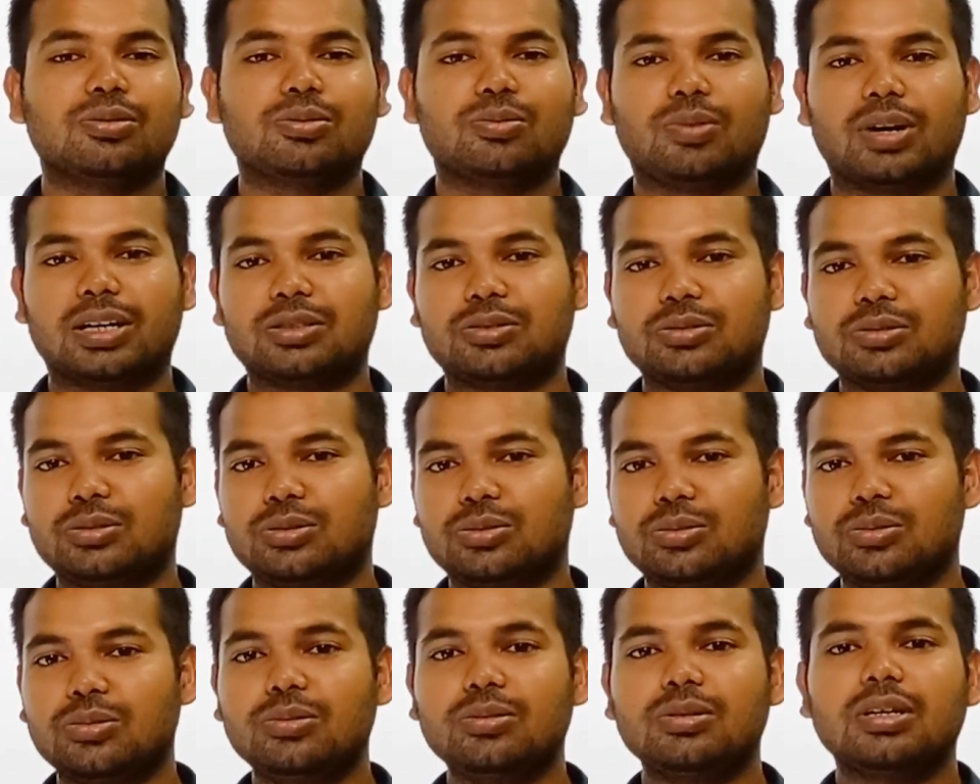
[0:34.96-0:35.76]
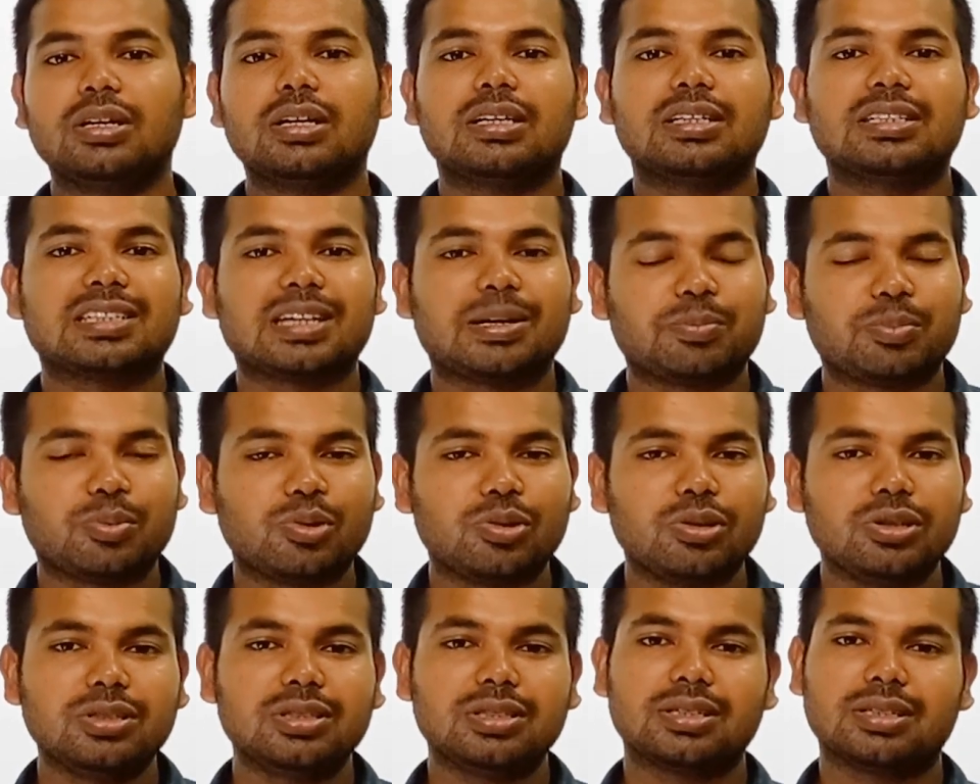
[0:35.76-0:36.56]
what we do,
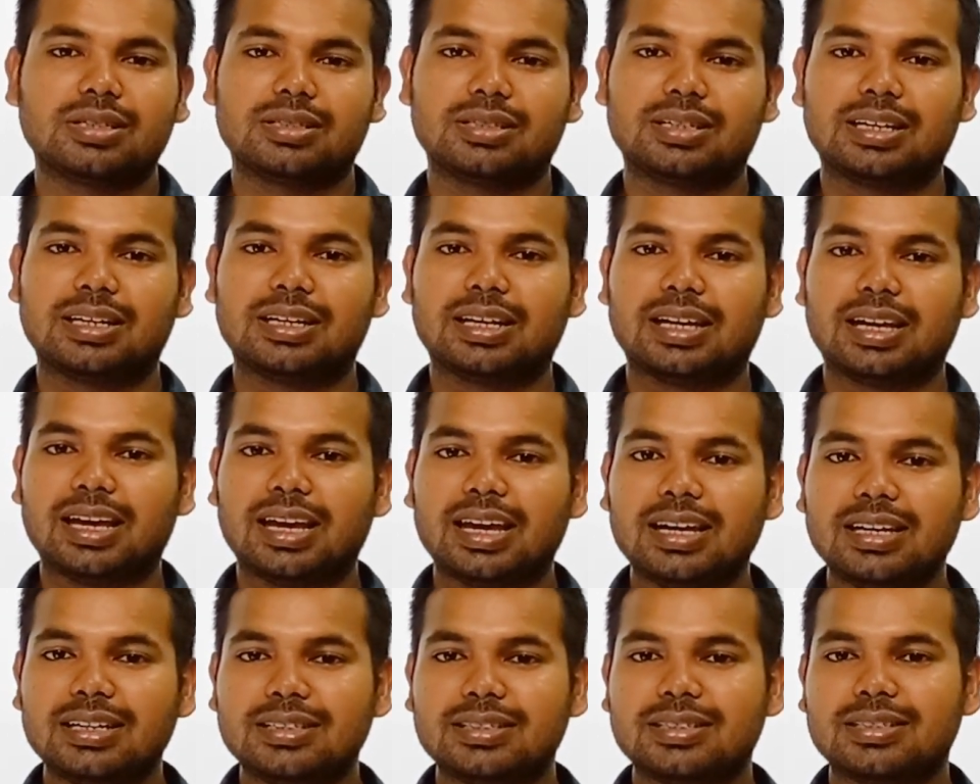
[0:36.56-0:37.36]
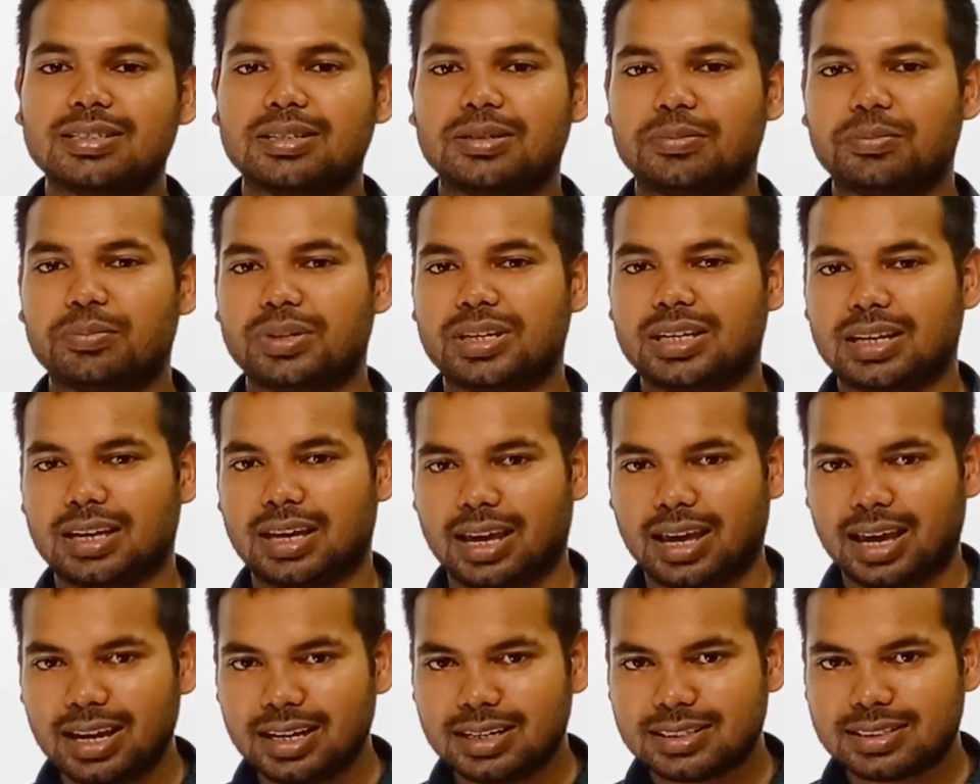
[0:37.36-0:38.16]
suppose the age
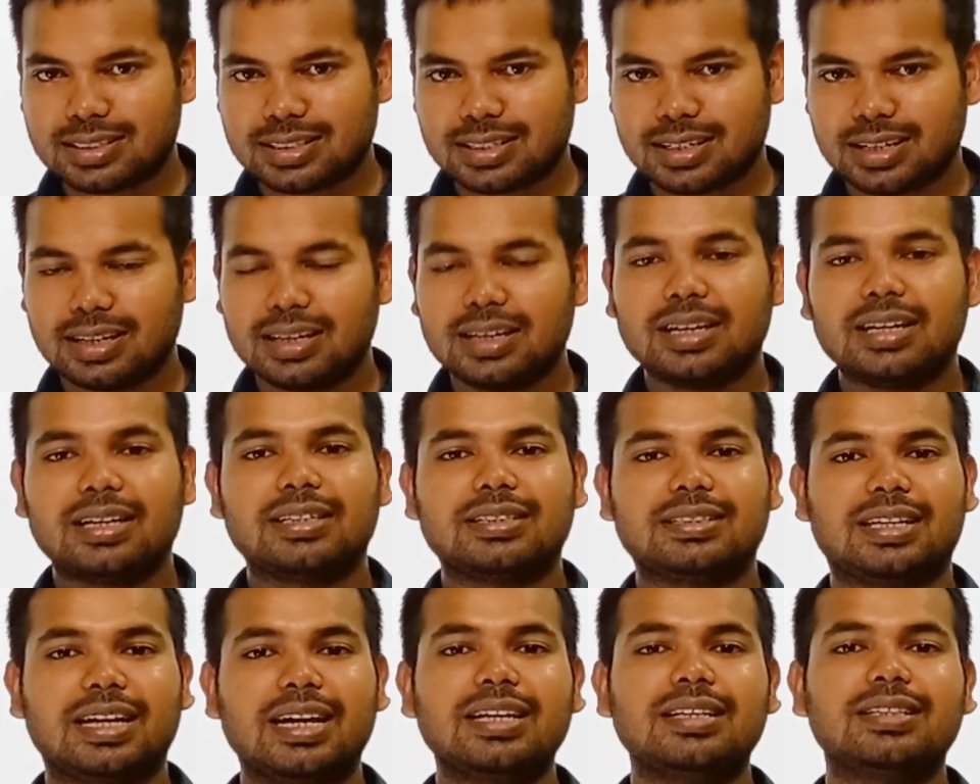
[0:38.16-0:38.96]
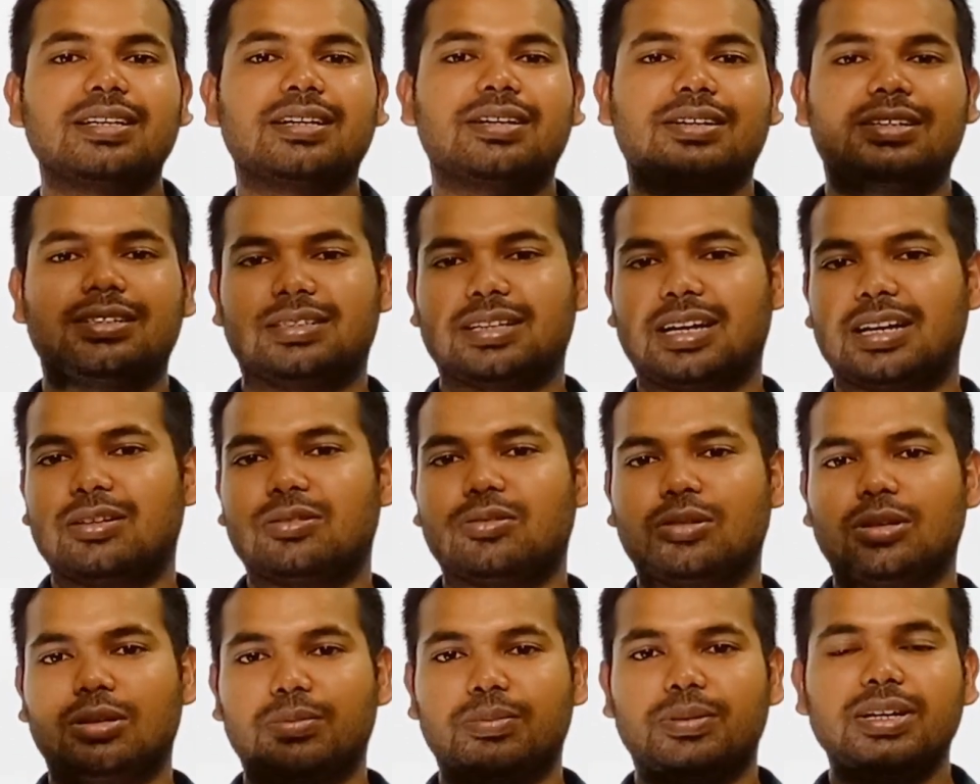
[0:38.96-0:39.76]
be x, then the
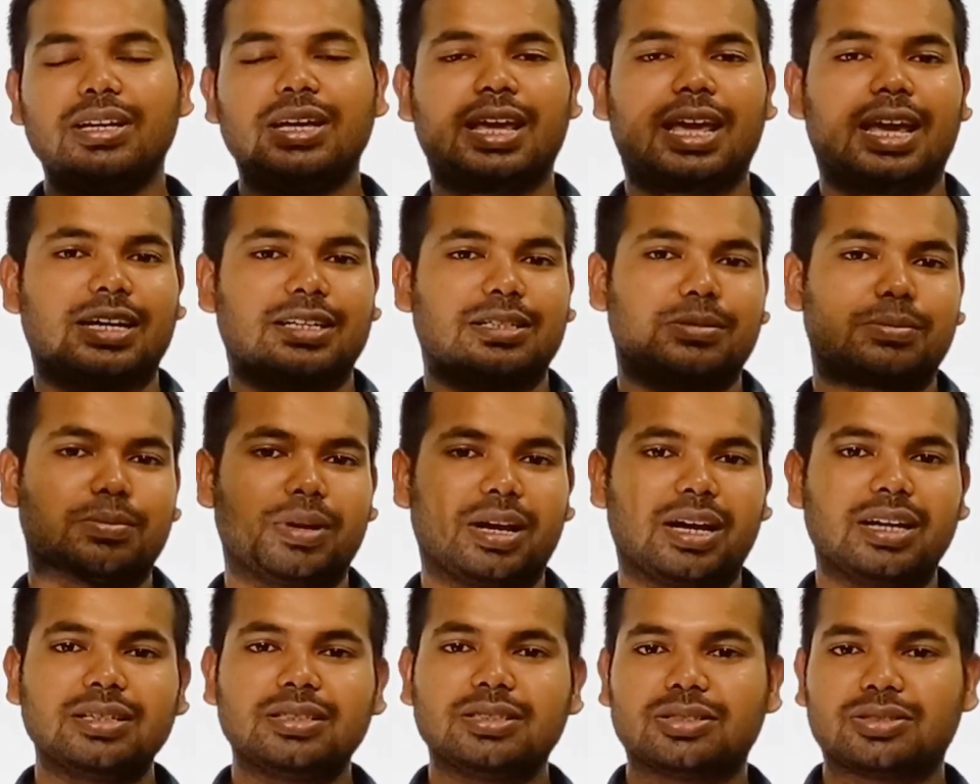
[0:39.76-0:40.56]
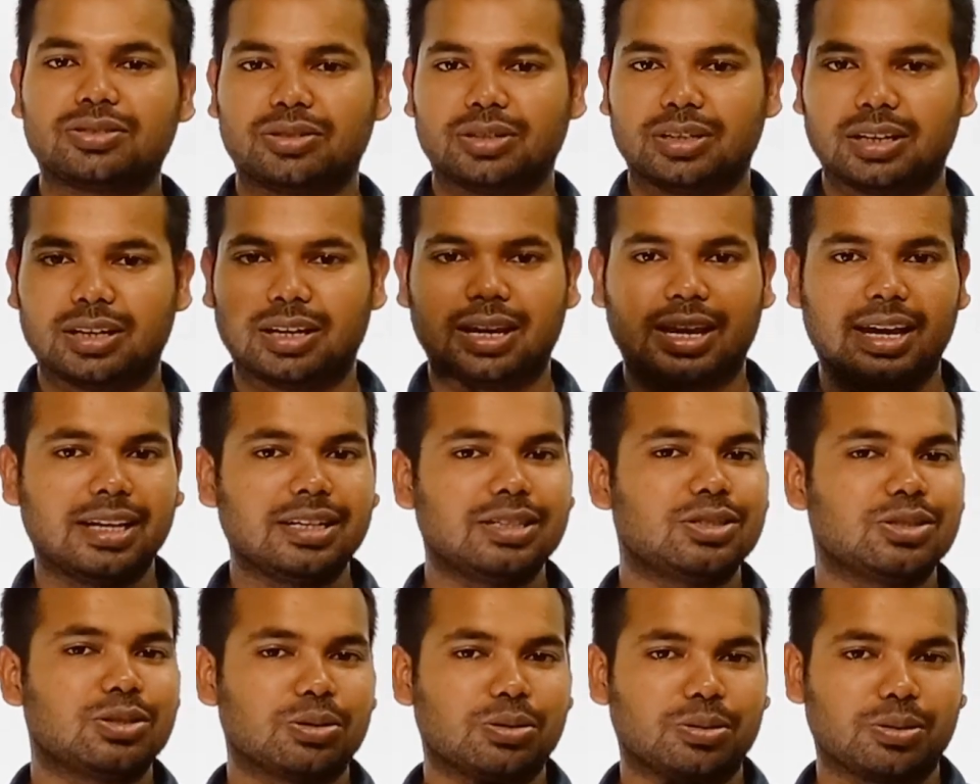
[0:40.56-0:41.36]
result will be x plus 3
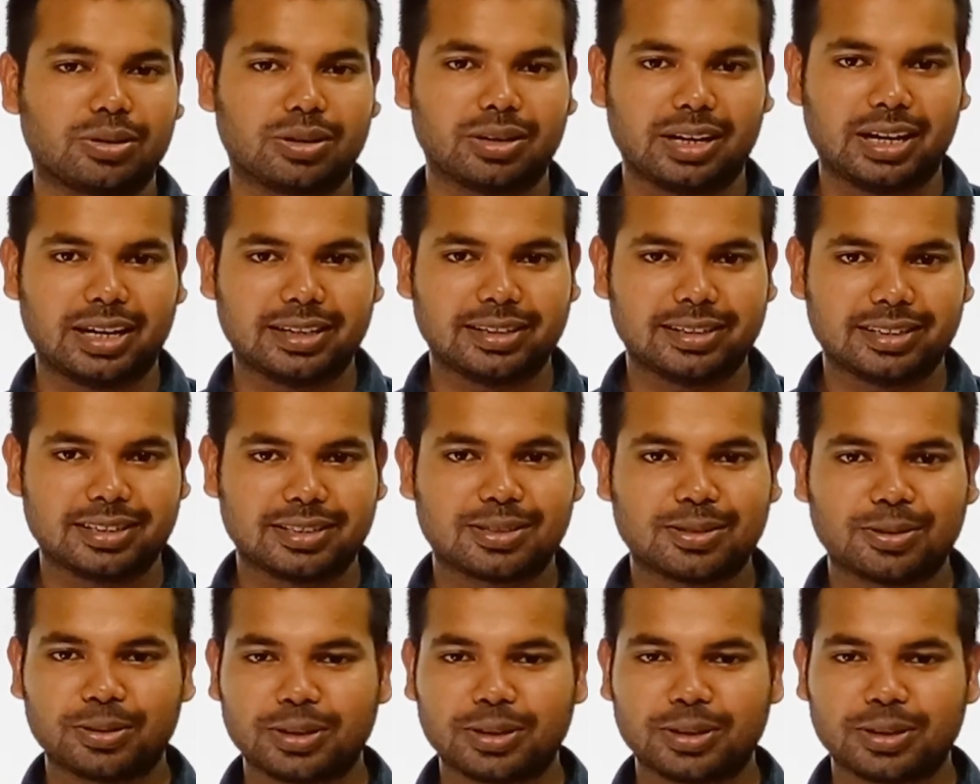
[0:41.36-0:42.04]
and so on, like this.